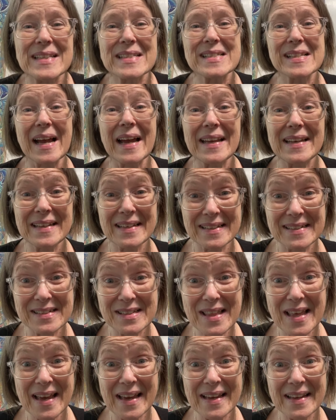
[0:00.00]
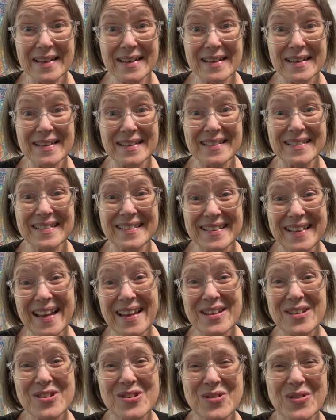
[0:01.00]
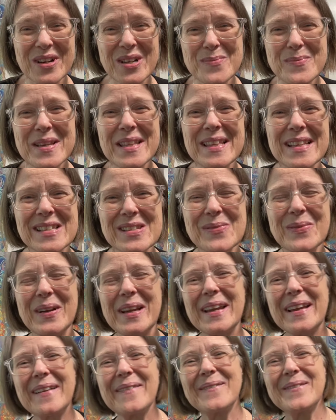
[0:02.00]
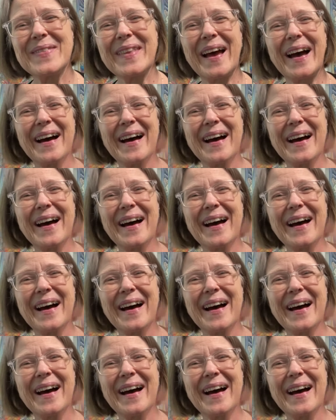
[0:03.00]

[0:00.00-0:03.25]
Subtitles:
excited that you joined me this week.